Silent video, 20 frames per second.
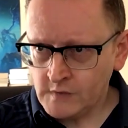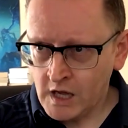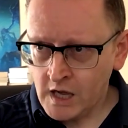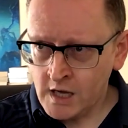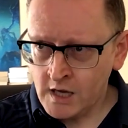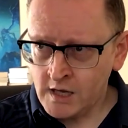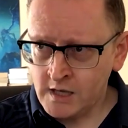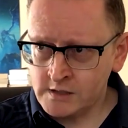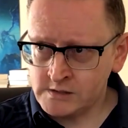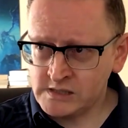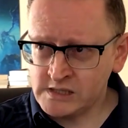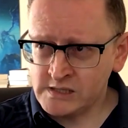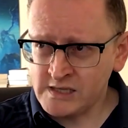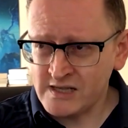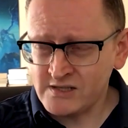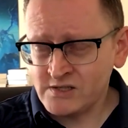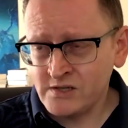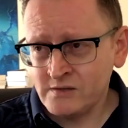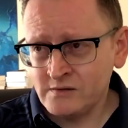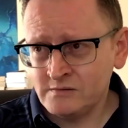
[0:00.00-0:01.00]
So
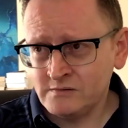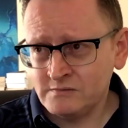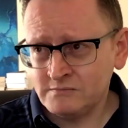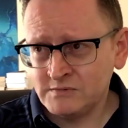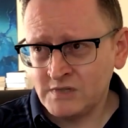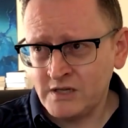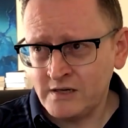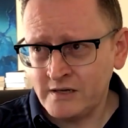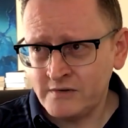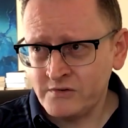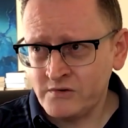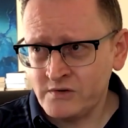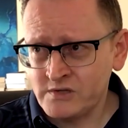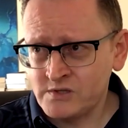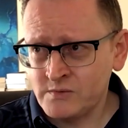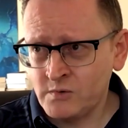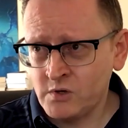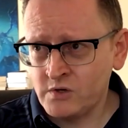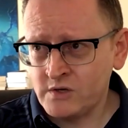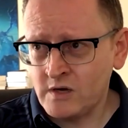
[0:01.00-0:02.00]
there are
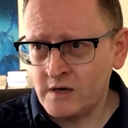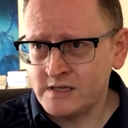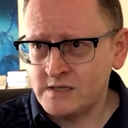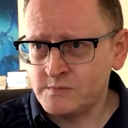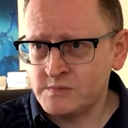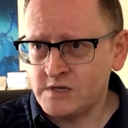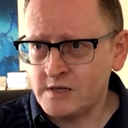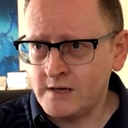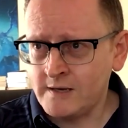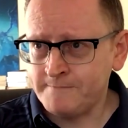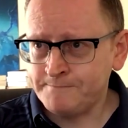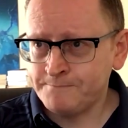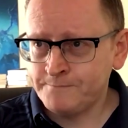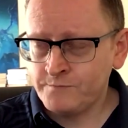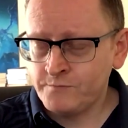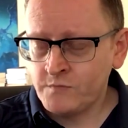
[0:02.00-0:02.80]
some good items there.